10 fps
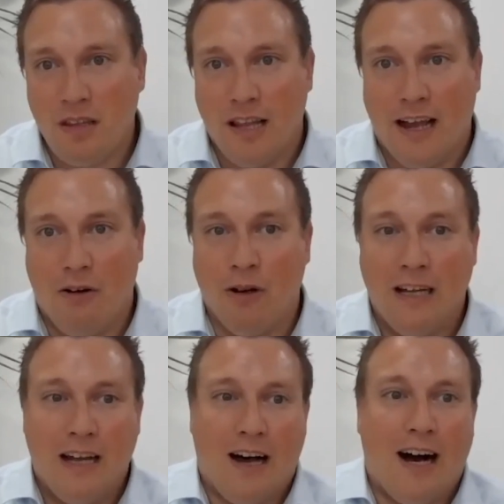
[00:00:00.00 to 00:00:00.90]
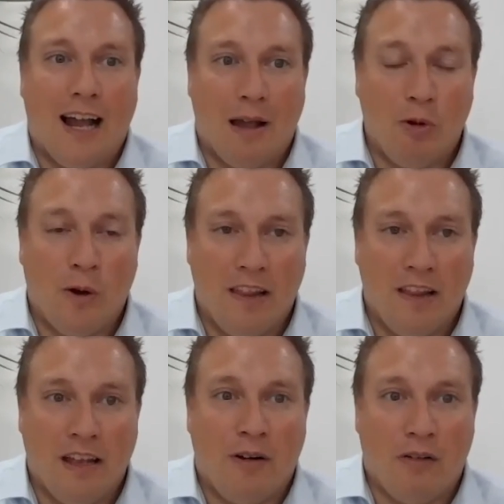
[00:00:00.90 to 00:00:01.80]
Now, I am aware
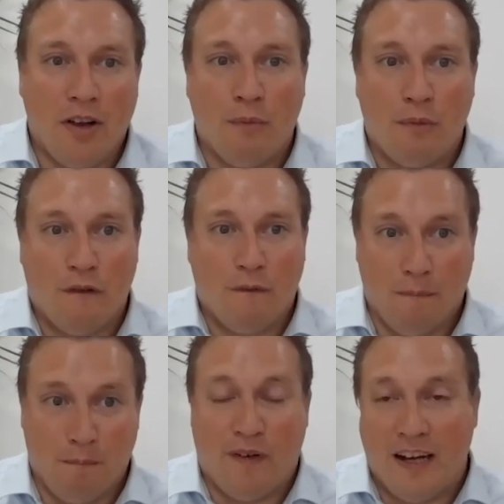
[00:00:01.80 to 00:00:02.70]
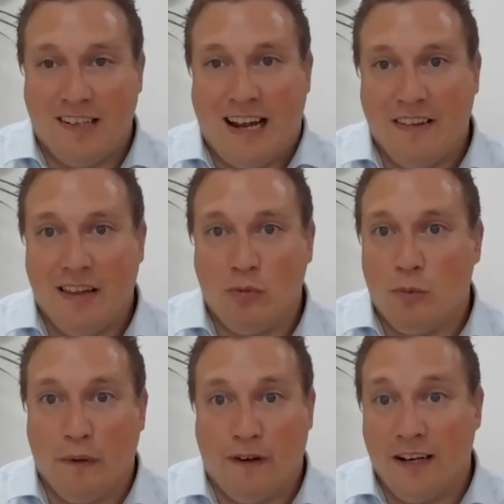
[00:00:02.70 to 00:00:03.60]
that there are a number of providers out there that
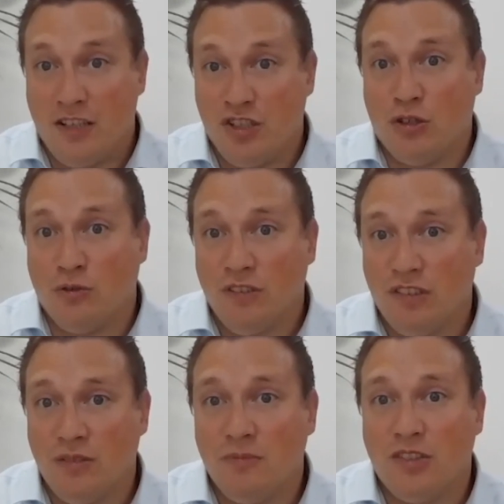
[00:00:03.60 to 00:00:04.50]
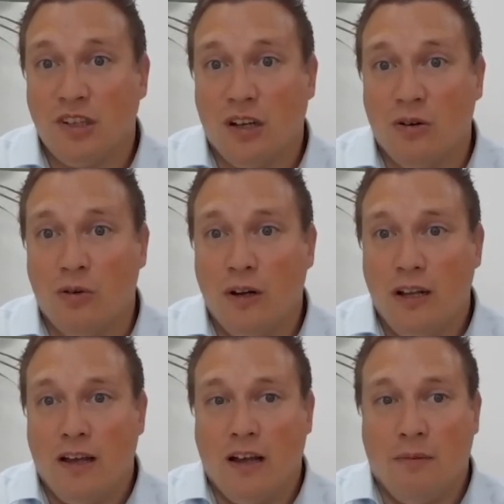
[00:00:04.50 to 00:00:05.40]
will provide insurance, so
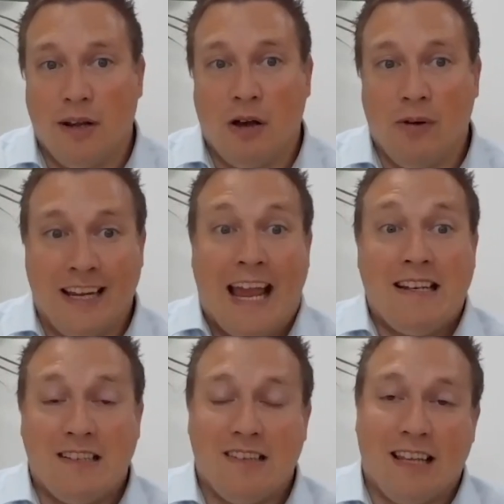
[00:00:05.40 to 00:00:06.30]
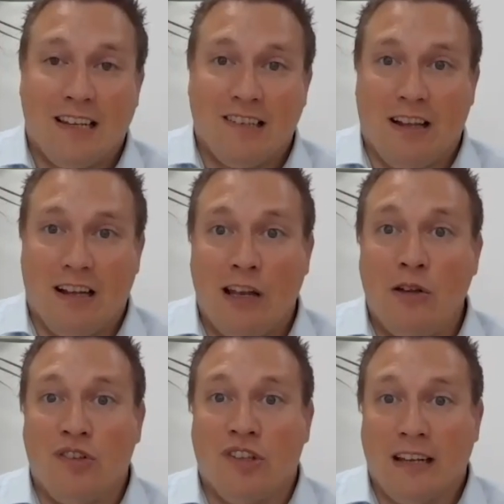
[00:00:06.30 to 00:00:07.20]
against things like
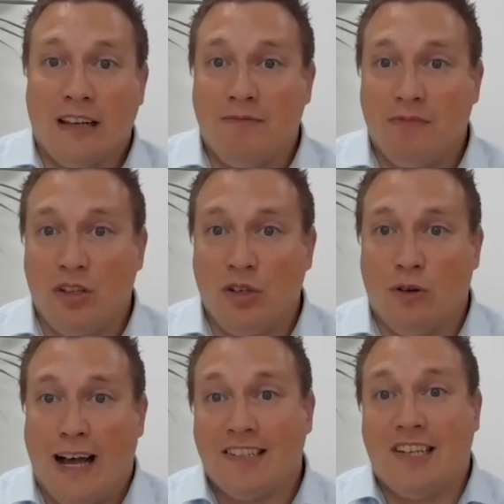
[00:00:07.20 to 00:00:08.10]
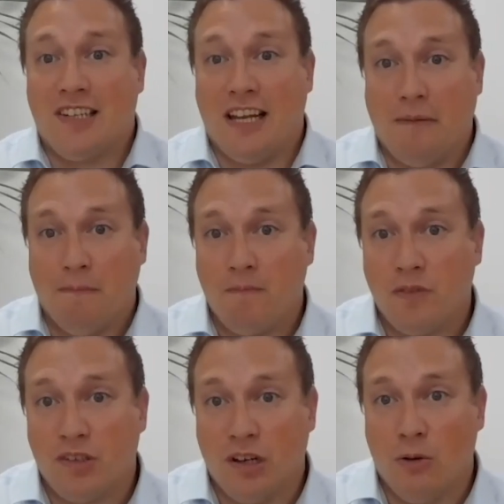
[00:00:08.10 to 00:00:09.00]
losing your access key.
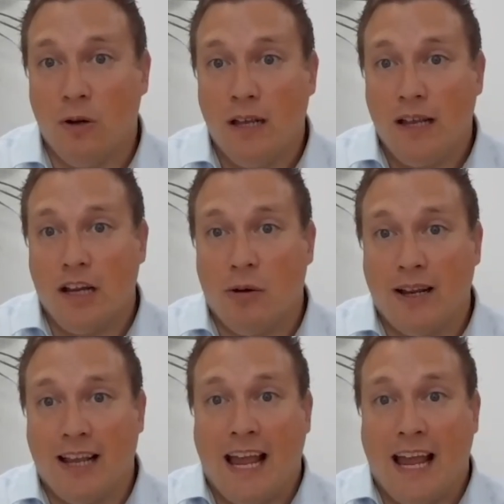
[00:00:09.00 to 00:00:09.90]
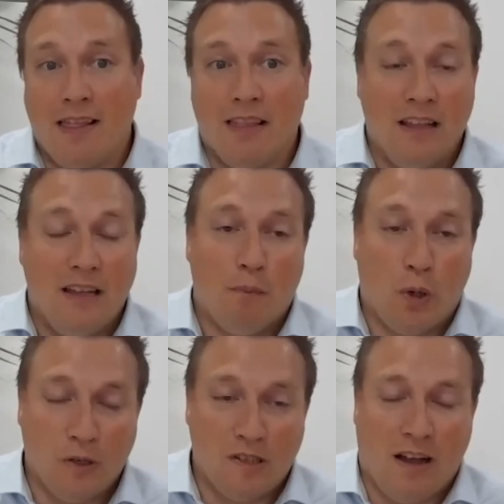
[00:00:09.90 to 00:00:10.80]
So again,
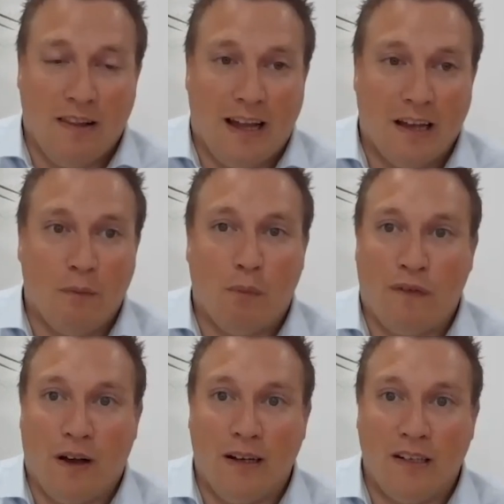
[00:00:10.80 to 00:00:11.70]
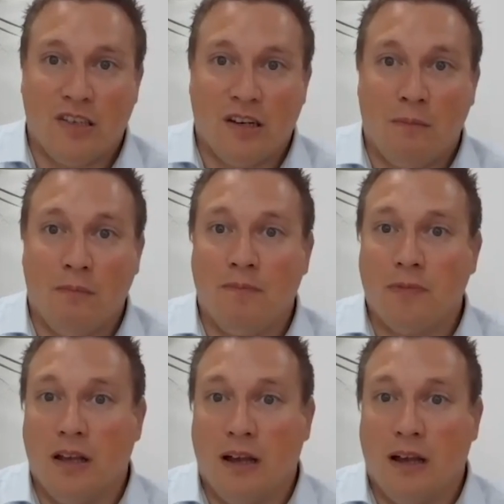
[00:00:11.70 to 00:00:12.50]
products like that can provide some